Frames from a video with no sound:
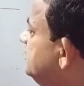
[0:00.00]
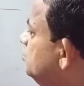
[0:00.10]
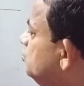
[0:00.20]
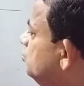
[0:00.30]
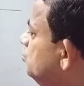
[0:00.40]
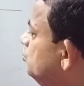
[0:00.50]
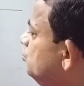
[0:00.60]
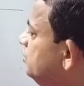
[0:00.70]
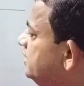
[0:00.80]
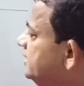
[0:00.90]

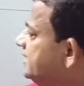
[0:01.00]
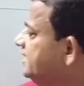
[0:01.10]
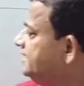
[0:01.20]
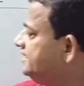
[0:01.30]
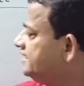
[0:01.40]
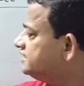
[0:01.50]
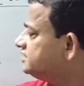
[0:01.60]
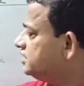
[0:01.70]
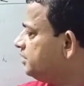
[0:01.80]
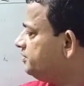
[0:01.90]
u,
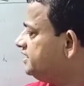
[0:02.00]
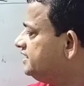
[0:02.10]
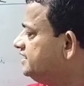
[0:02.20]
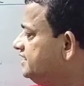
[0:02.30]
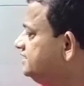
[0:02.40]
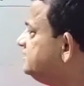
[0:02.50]
integration of dt